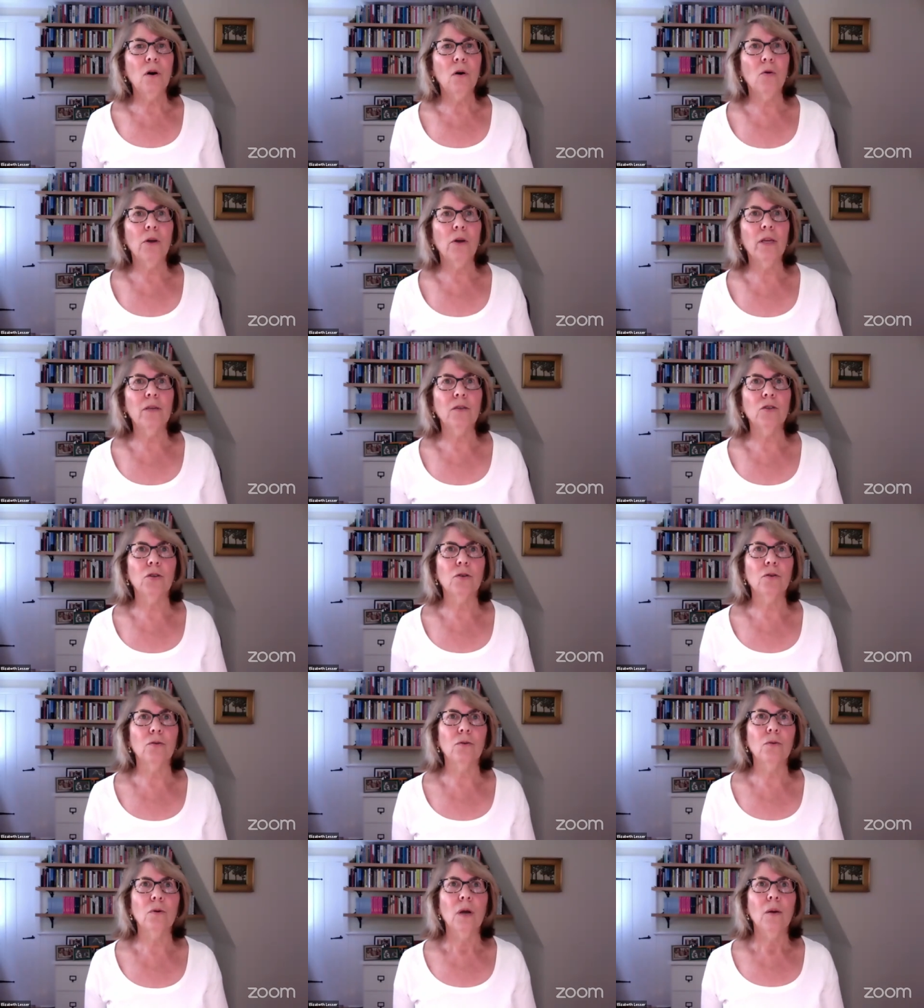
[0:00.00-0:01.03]
going
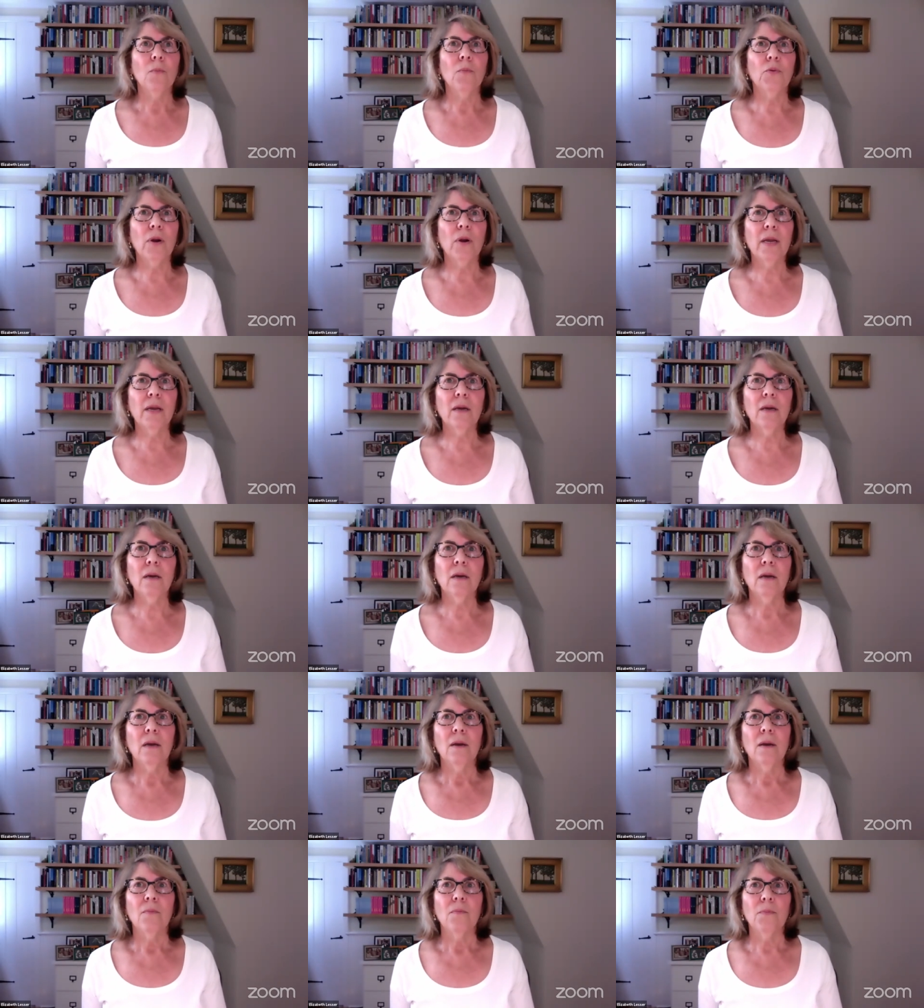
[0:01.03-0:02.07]
to bring
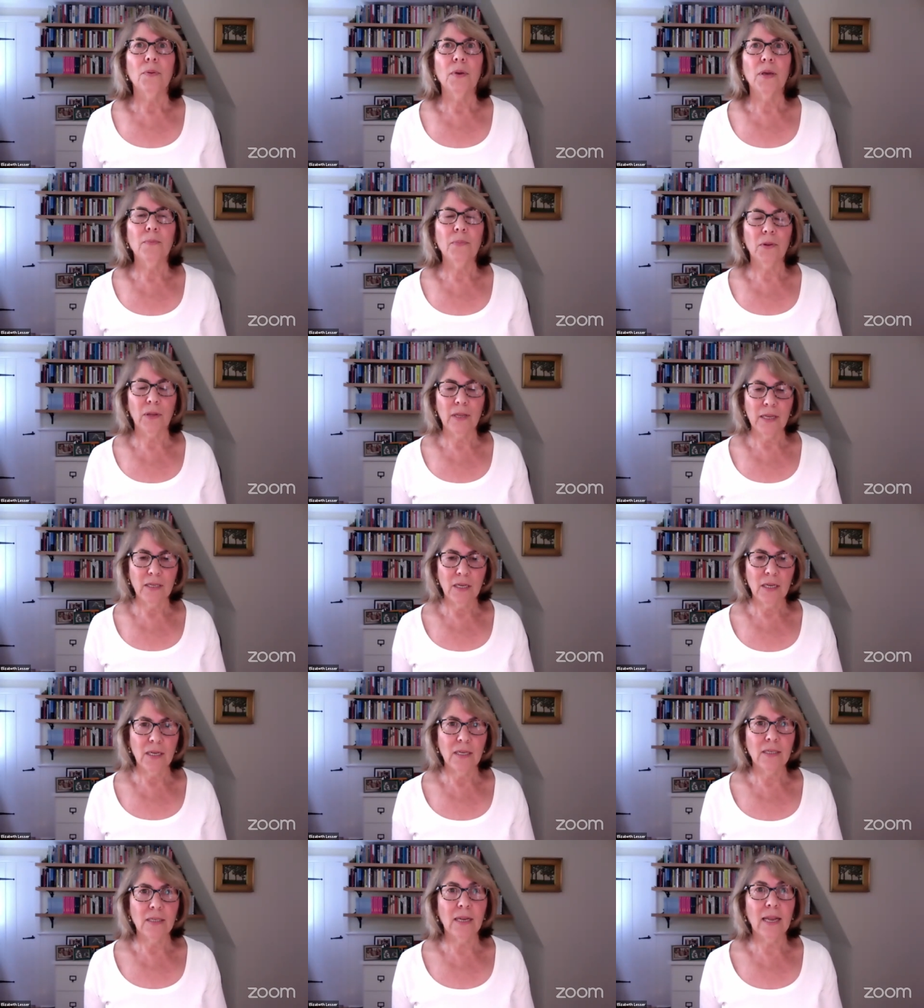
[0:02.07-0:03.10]
people into
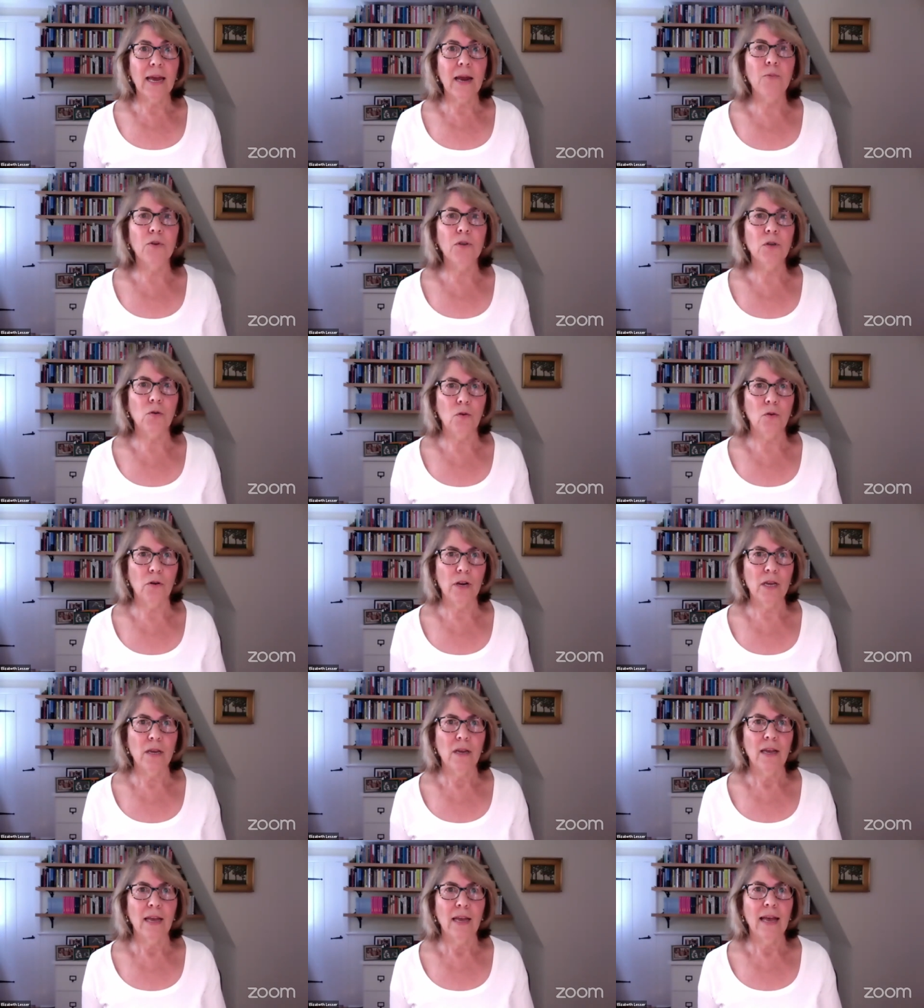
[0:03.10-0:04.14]
his
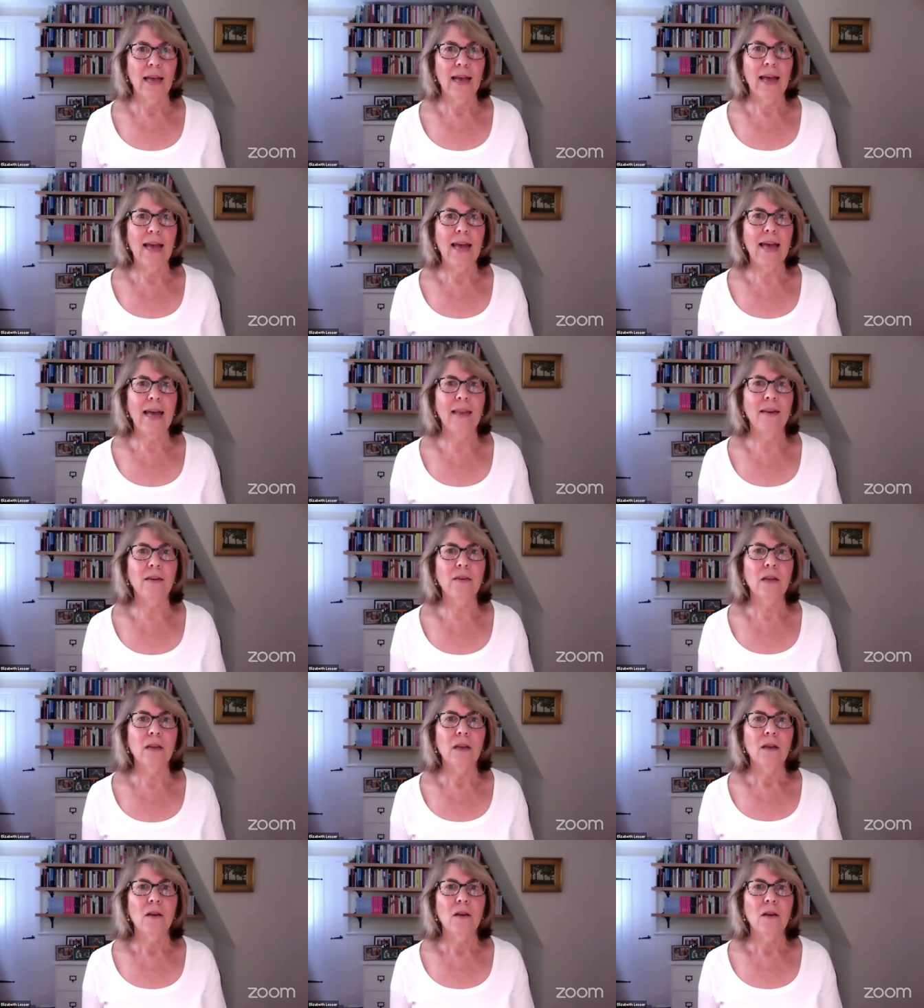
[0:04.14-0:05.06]
laboratory and